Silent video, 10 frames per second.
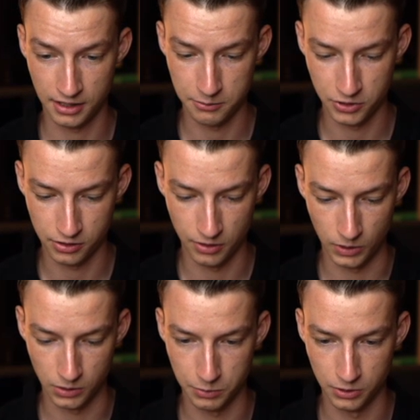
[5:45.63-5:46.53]
I'm just
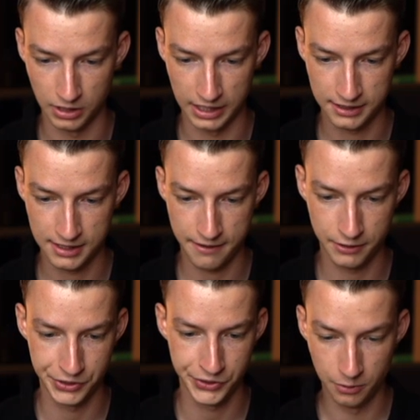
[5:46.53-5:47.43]
going to put like
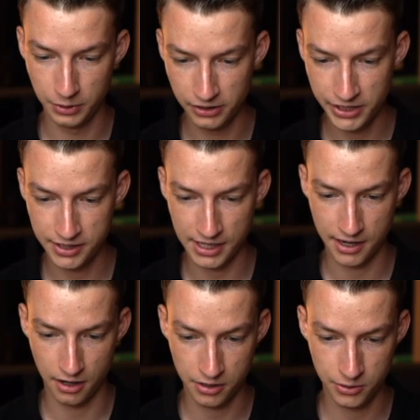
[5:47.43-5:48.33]
seven, release at
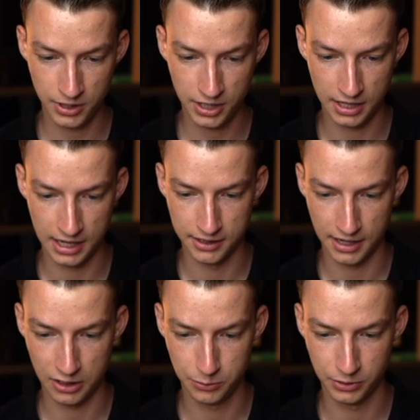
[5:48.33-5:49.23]
one hundred, and
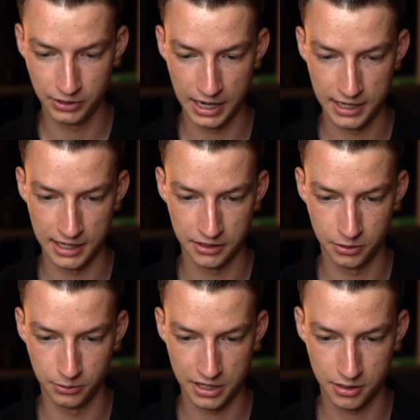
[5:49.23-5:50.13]
output gain at
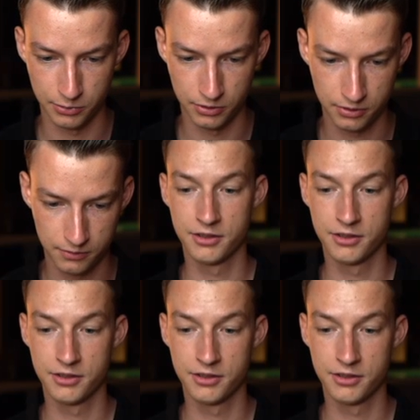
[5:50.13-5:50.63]
two decibels.